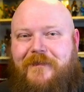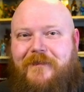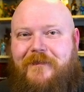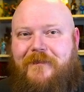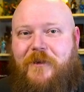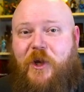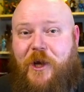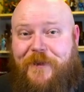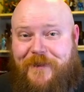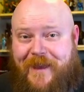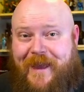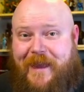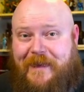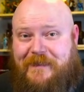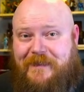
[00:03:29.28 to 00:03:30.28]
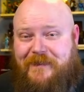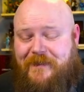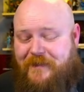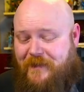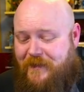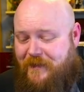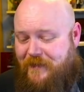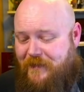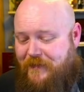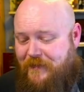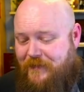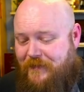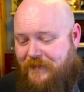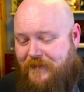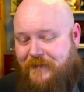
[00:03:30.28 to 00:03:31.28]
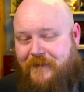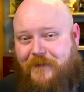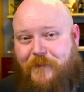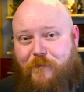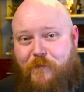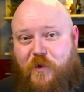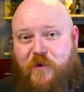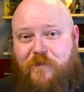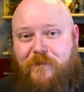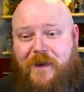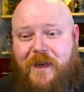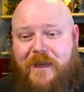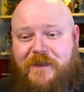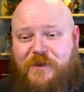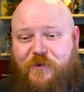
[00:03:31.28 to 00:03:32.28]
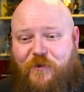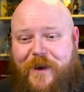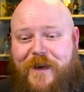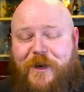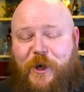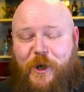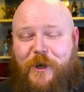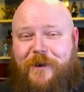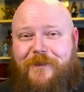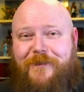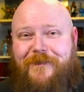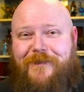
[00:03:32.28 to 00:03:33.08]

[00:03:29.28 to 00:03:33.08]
Look at that. Moon Plus Reader.